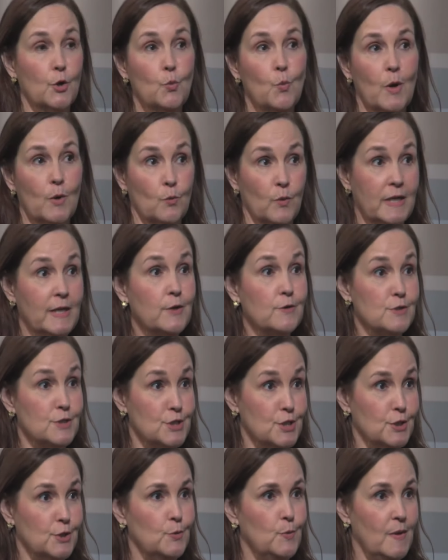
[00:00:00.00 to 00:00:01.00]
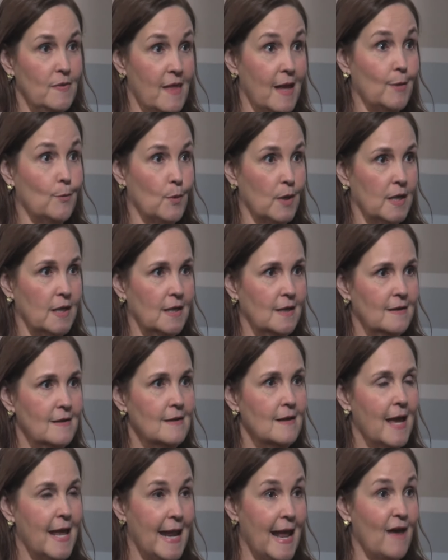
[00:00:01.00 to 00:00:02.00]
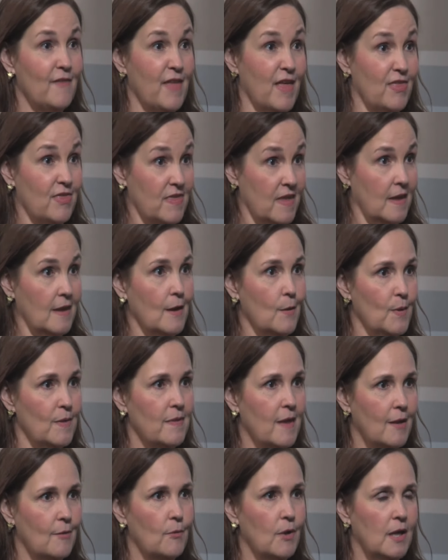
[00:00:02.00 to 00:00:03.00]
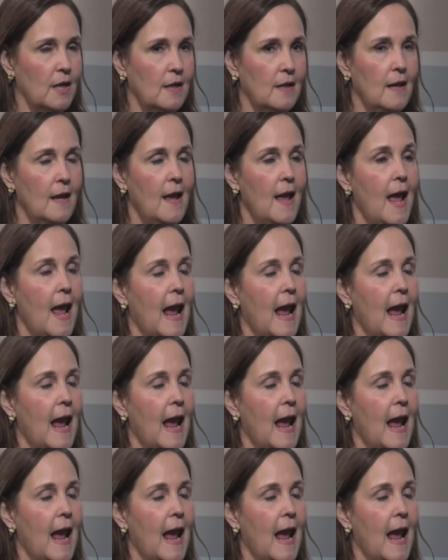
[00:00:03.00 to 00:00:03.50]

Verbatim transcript: learn what readers do when they read and how they think when they read.